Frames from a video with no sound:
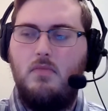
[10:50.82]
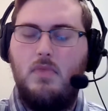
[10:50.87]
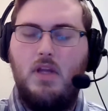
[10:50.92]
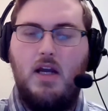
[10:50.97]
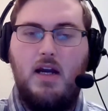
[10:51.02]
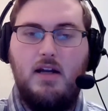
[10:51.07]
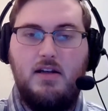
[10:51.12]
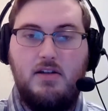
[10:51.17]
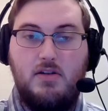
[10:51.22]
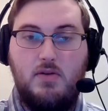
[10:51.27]

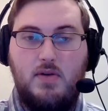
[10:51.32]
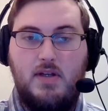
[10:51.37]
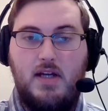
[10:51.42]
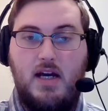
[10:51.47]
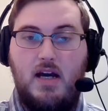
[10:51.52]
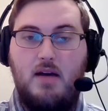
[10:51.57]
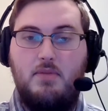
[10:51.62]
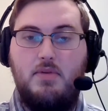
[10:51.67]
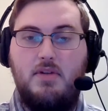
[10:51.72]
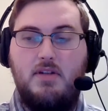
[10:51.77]
and it's going to
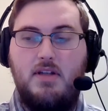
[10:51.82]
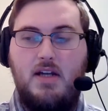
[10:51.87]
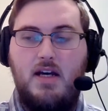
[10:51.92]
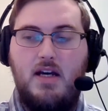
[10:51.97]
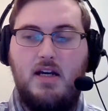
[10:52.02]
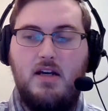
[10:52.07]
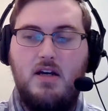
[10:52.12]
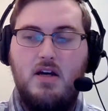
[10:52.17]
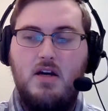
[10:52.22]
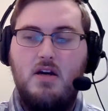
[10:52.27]
happen
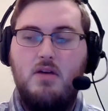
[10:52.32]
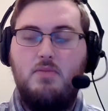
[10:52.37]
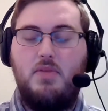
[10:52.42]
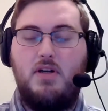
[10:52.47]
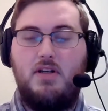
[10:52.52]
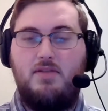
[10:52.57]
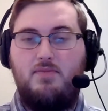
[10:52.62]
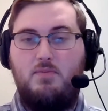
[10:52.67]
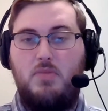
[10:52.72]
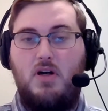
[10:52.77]
today
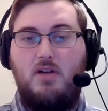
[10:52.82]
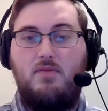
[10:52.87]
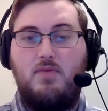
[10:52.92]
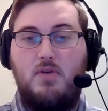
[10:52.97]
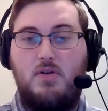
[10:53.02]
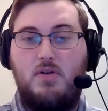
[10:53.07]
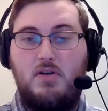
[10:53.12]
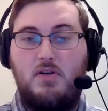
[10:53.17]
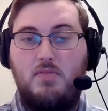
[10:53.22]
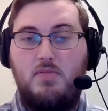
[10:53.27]
because Buck
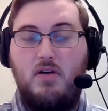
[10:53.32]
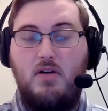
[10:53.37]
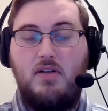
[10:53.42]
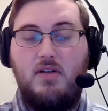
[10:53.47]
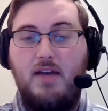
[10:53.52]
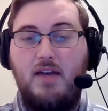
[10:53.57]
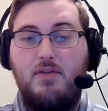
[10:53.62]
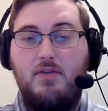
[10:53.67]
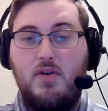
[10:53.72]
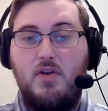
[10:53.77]
versus Bell
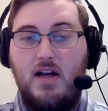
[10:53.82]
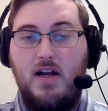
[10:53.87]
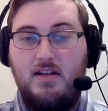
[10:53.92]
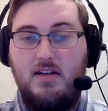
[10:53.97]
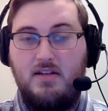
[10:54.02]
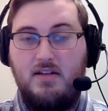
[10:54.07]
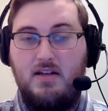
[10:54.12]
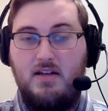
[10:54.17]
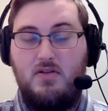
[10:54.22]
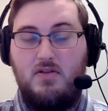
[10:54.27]
gave the United
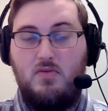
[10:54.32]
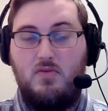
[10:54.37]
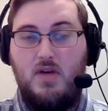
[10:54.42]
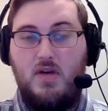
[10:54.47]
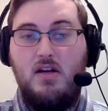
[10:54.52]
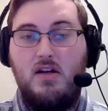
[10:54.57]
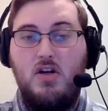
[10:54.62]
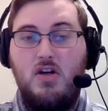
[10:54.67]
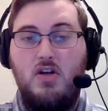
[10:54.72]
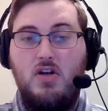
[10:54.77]
States the
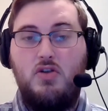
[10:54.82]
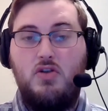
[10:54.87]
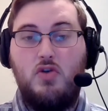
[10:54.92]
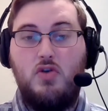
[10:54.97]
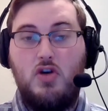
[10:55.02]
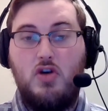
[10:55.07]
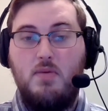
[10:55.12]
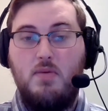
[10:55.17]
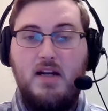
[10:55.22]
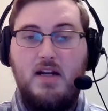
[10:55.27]
right to
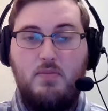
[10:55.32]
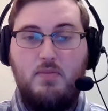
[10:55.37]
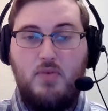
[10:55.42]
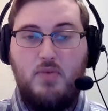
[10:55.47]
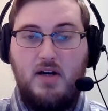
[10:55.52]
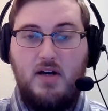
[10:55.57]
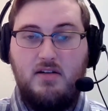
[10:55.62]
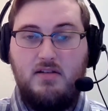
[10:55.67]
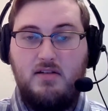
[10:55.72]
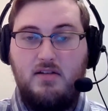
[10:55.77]
terminate a
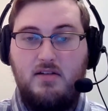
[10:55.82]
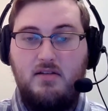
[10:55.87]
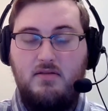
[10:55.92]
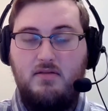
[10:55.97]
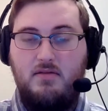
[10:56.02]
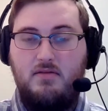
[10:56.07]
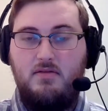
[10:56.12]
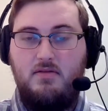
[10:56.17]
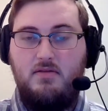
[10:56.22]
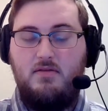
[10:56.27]
pregnancy,
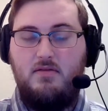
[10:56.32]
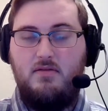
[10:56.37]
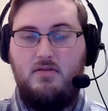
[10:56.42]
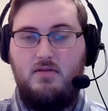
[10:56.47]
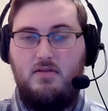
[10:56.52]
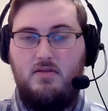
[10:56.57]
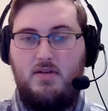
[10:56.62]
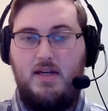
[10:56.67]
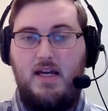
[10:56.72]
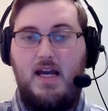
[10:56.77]

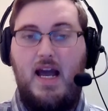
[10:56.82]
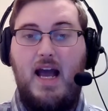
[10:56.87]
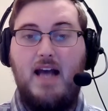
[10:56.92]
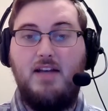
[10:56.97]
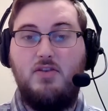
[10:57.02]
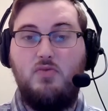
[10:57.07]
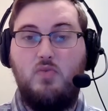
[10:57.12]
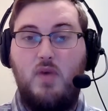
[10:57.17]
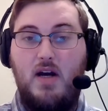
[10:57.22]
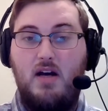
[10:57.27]
okay,
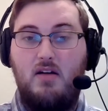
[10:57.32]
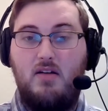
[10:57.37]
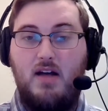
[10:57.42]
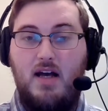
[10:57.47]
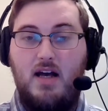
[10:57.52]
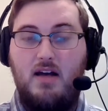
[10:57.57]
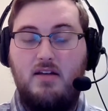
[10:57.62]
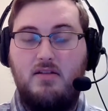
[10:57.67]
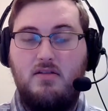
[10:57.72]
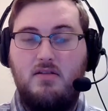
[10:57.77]
as well
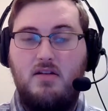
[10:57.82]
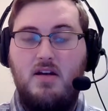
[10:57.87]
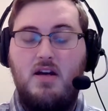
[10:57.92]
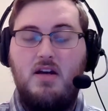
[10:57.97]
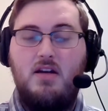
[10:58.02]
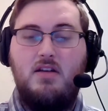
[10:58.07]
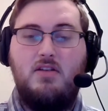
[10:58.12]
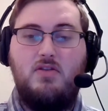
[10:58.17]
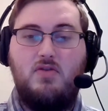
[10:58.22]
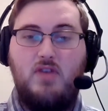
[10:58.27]
as
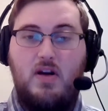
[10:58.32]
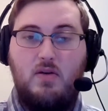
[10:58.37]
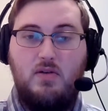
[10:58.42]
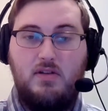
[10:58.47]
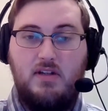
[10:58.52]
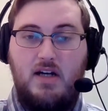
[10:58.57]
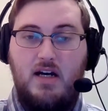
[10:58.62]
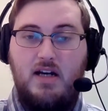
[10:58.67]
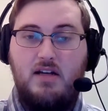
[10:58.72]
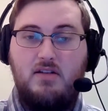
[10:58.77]

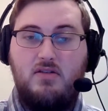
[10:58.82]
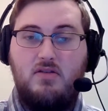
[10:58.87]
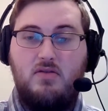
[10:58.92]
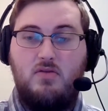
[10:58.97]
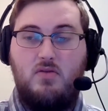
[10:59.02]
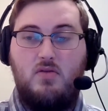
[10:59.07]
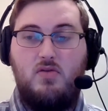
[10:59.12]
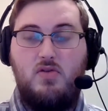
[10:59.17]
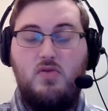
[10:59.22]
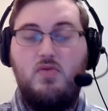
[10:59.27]
sterilize
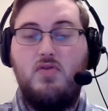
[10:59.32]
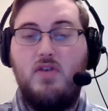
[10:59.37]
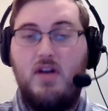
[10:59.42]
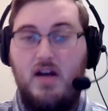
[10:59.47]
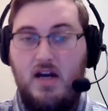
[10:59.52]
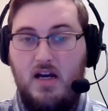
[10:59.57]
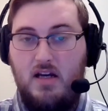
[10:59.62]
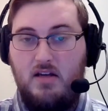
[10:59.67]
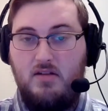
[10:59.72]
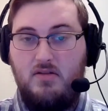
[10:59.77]
or
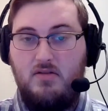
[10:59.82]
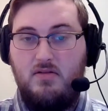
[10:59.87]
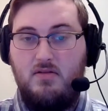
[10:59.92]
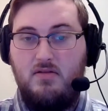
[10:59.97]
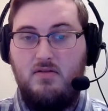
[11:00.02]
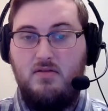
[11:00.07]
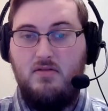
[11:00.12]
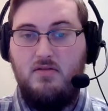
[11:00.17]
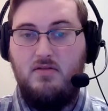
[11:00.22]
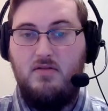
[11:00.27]
euthanize
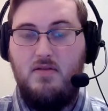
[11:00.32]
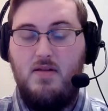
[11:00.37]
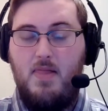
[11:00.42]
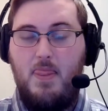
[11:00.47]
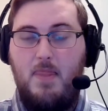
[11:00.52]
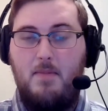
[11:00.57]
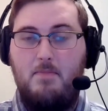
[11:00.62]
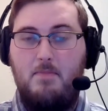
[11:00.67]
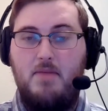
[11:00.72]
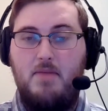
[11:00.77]

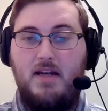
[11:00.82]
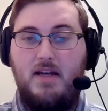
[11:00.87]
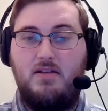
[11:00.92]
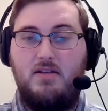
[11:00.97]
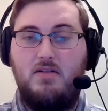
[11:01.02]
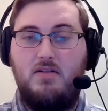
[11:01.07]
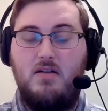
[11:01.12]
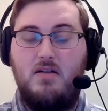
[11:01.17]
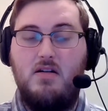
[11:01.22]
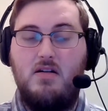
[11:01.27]

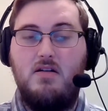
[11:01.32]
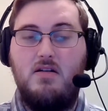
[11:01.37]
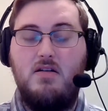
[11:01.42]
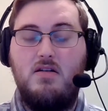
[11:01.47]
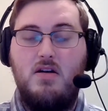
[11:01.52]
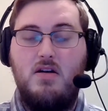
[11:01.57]
based on